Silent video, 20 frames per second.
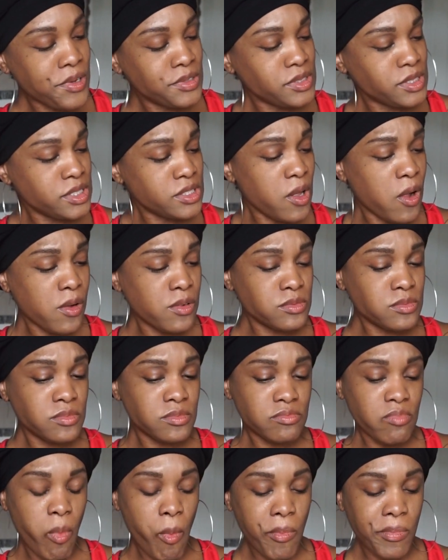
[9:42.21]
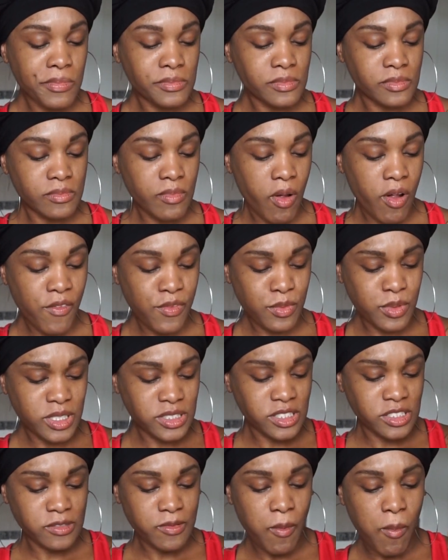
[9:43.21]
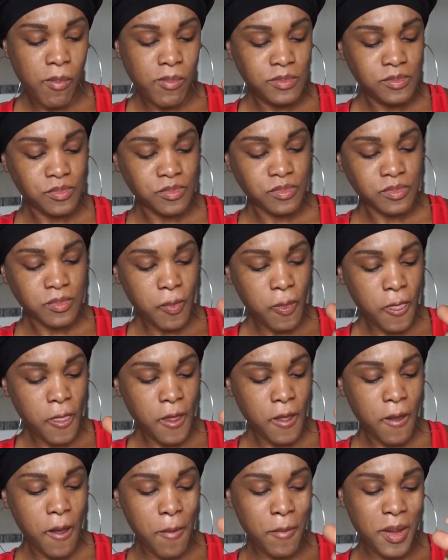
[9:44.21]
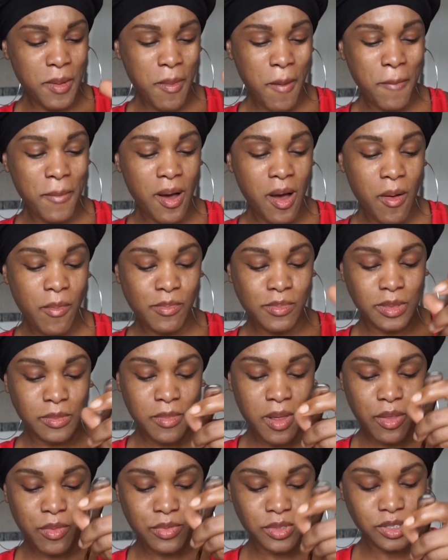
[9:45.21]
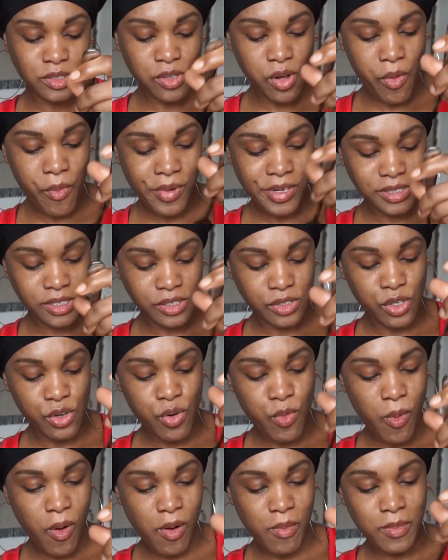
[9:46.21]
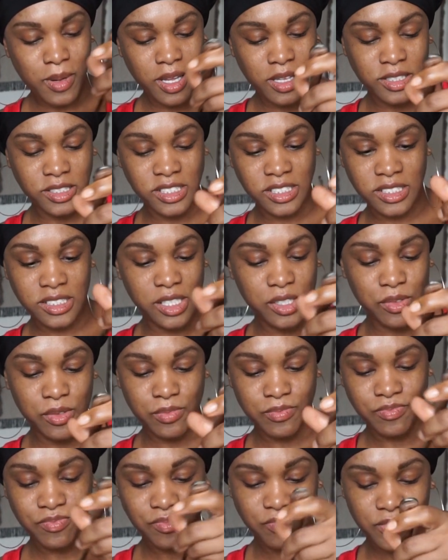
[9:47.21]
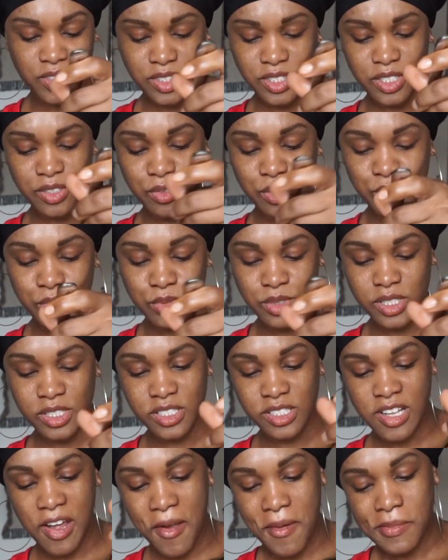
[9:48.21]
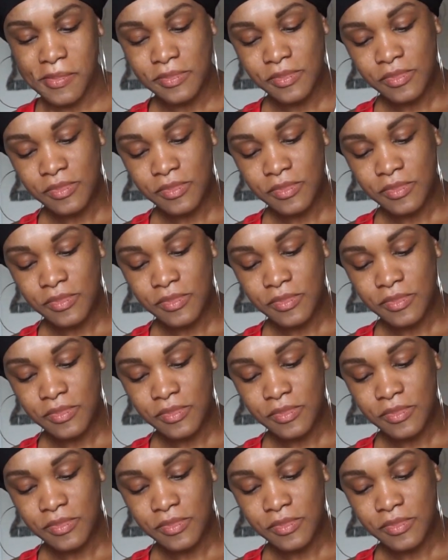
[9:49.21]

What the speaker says: So if it wasn't, I mean, my mother was always cool with her mother. They're still cool to this day.